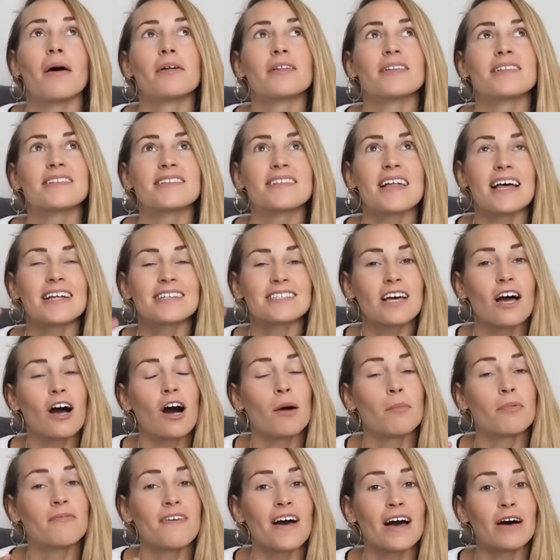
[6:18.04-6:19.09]
set
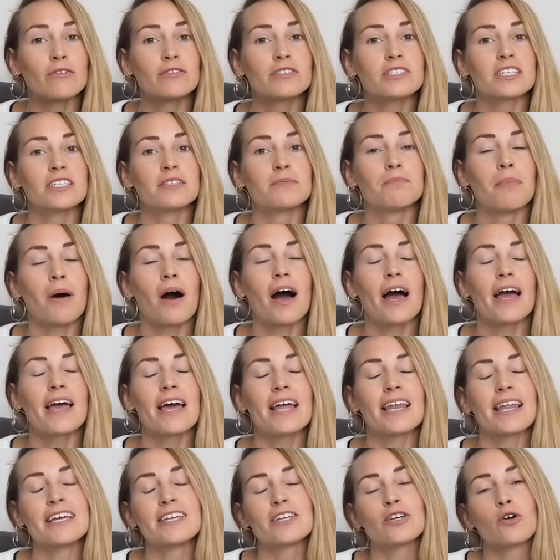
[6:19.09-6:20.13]
up, founded by
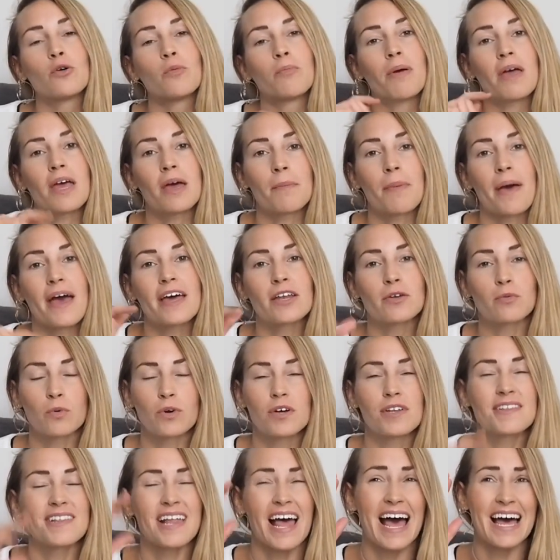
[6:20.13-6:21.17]
a lady called Pip
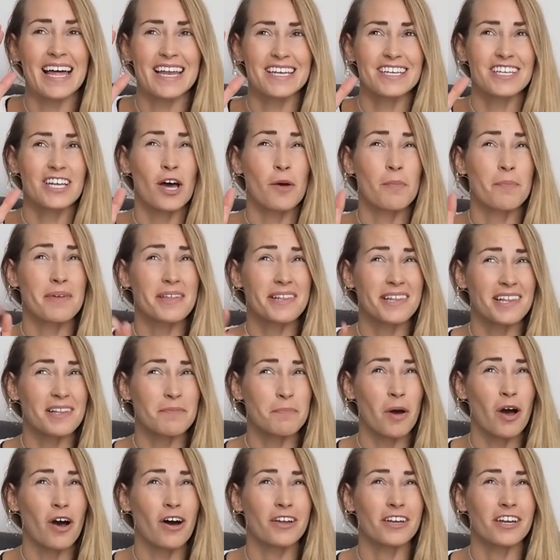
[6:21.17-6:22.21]
Edwards and her business
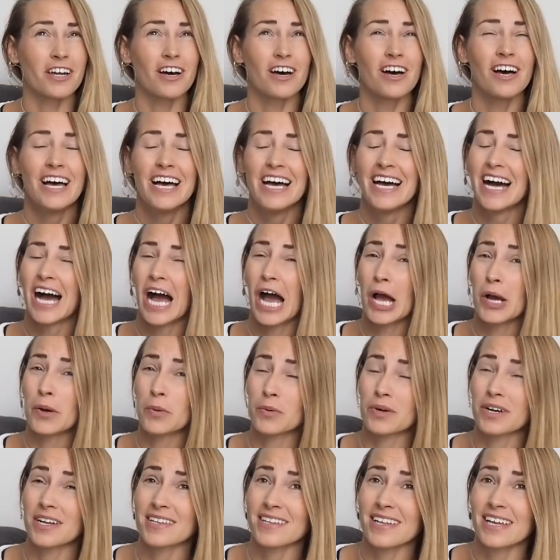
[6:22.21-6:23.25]
partner. I
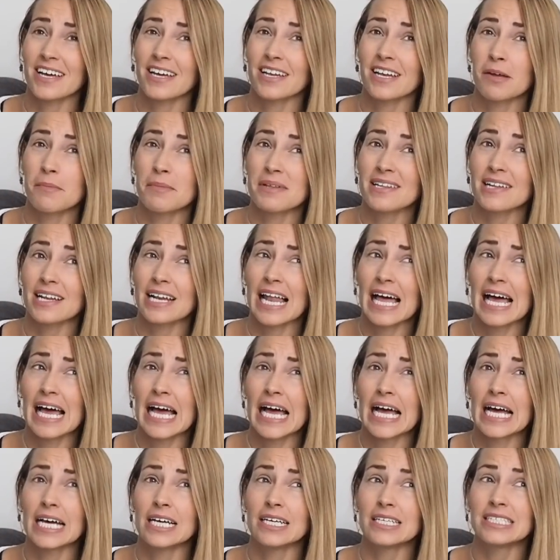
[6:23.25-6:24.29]
want to say her name is
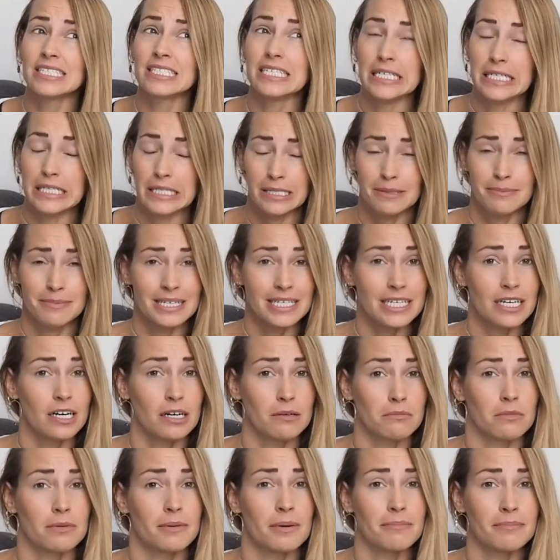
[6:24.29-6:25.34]
Claire, but I
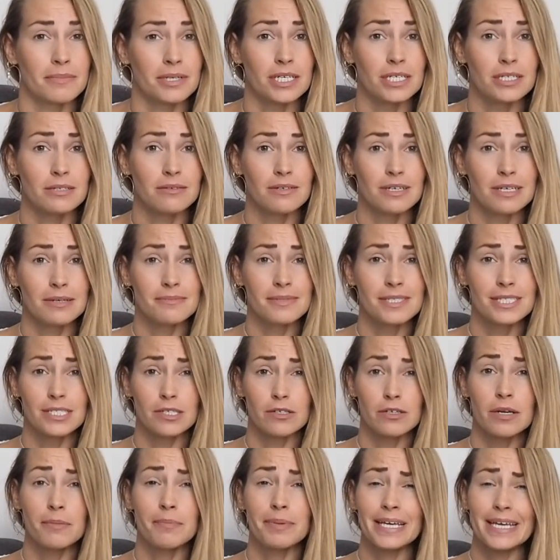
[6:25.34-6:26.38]
can't remember. I'm
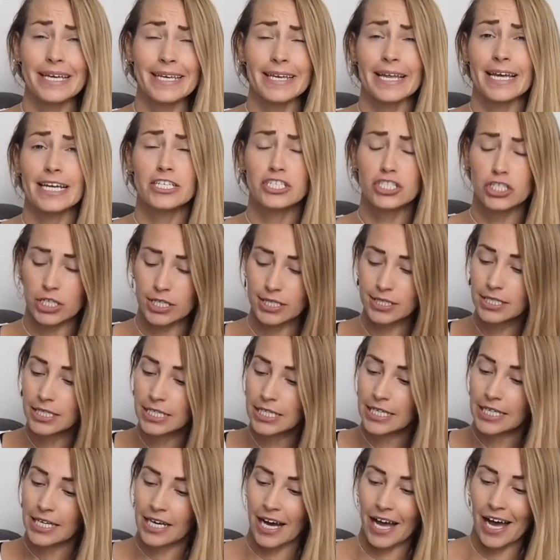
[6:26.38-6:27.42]
sorry, PE Nation.
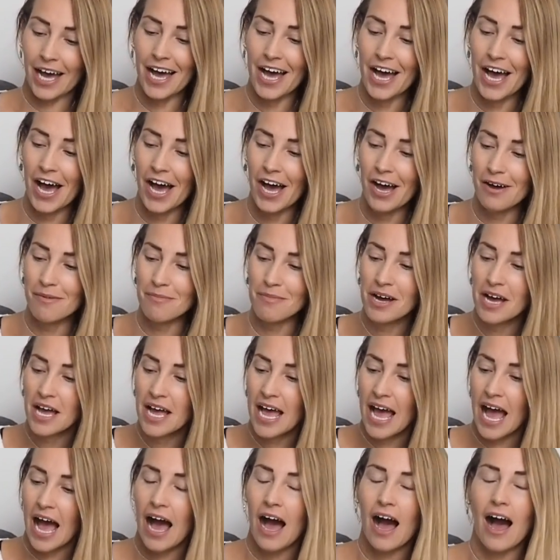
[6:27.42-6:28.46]

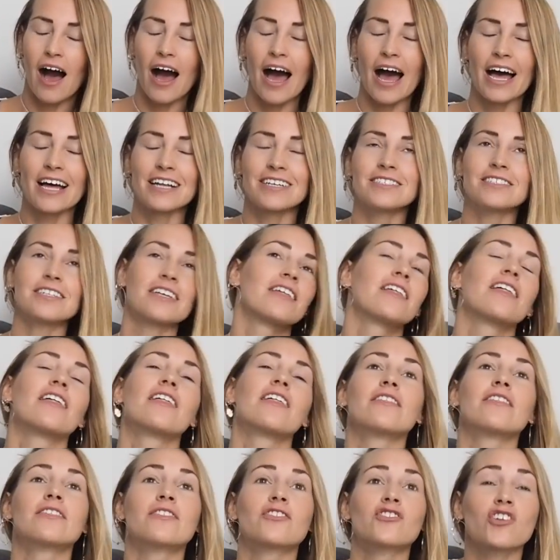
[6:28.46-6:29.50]
And
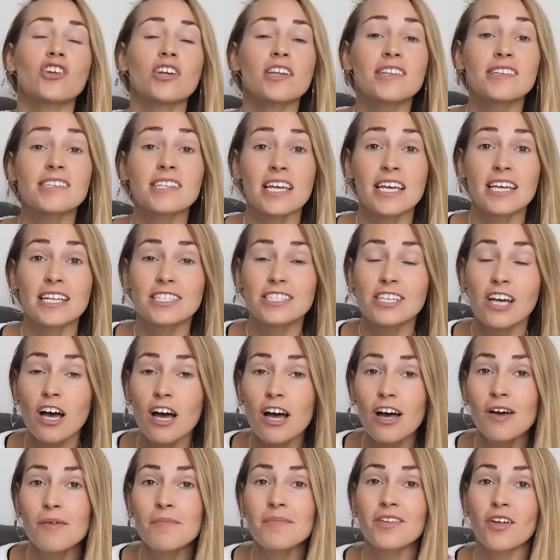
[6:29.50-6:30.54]
just in
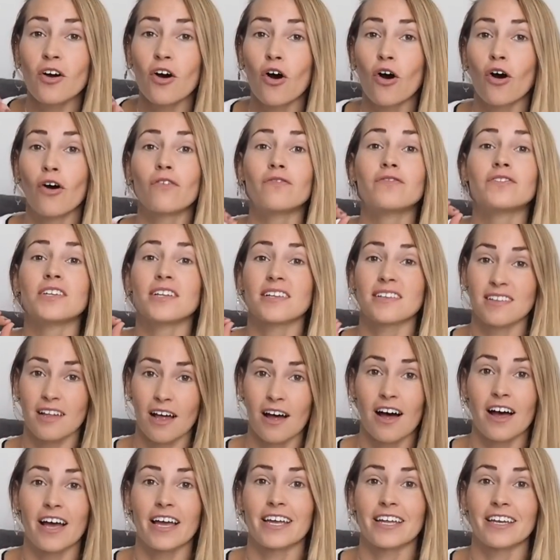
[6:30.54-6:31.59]
terms of
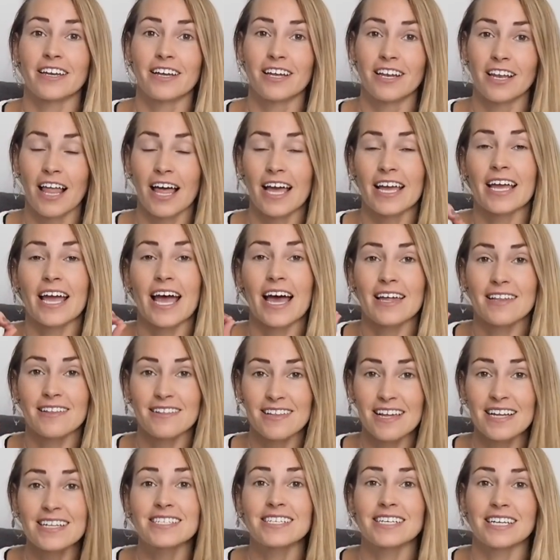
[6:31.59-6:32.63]
design, like
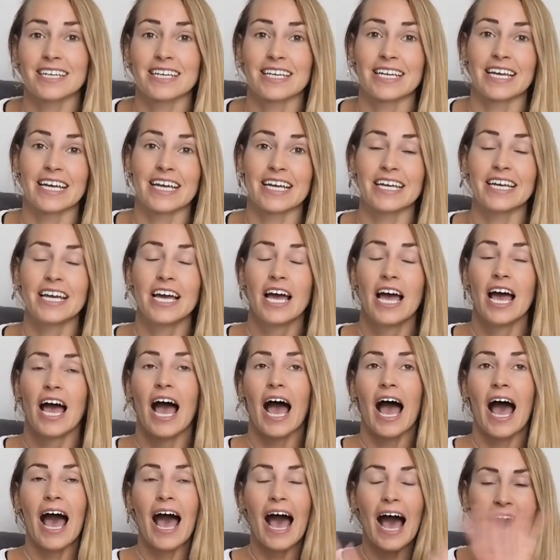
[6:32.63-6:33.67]
aesthetically,
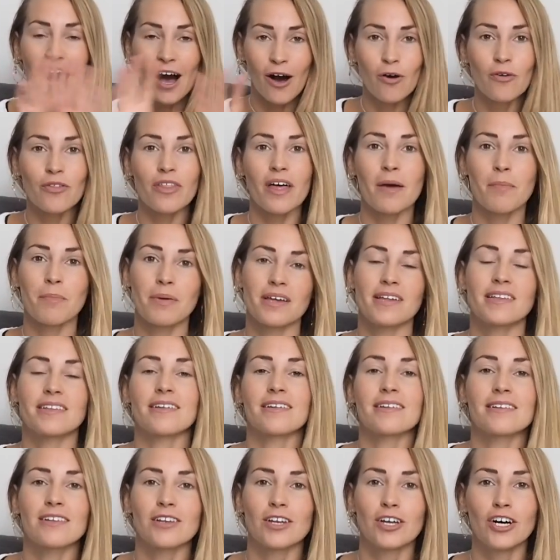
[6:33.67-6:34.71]
how their
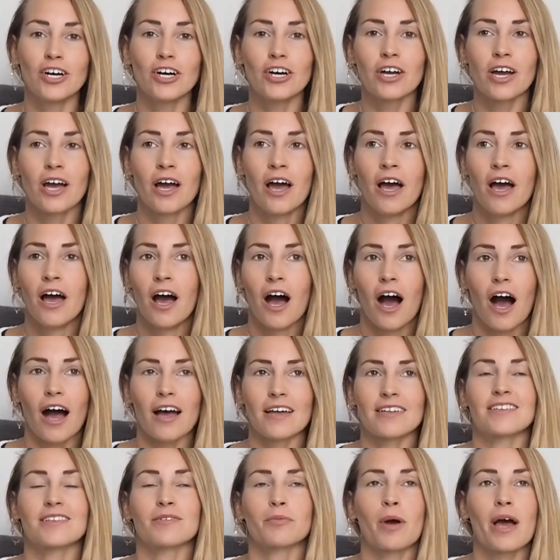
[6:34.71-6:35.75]
pieces look,
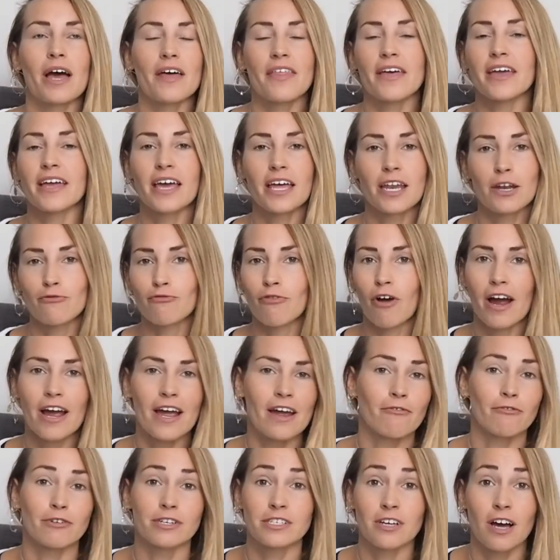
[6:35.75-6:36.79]
I swear they get it
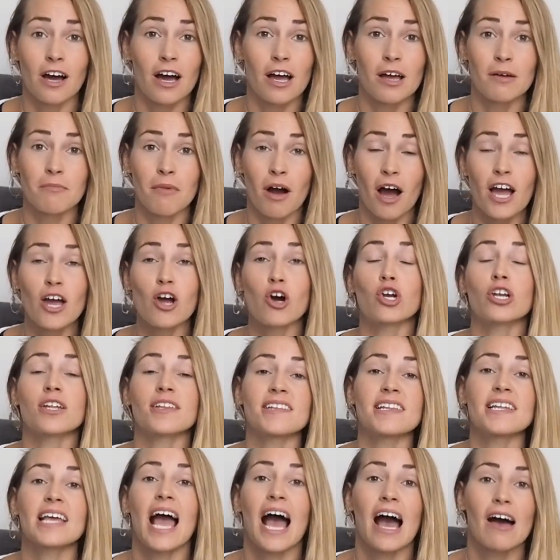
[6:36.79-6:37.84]
right every time. I
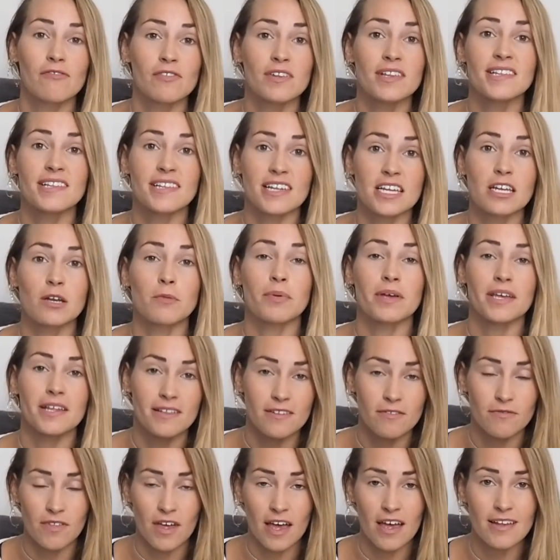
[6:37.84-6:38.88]
honestly haven't seen a piece
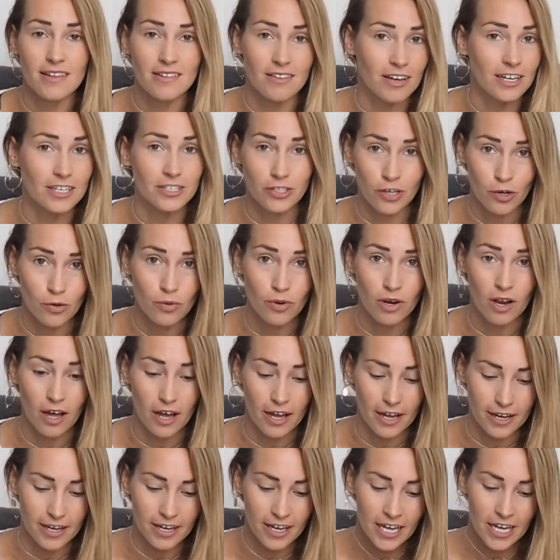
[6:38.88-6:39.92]
of theirs that I don't
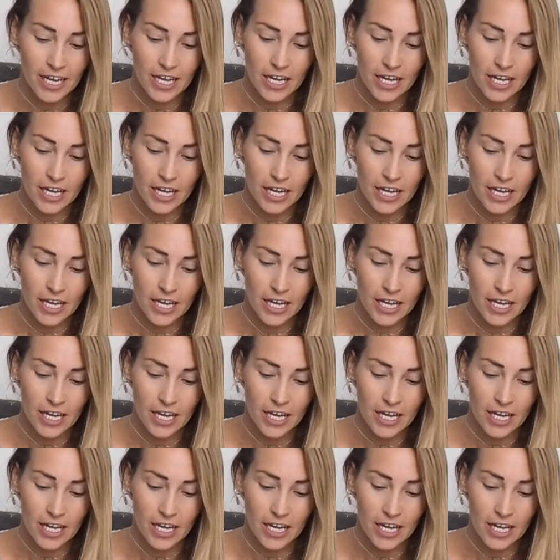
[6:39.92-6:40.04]
like.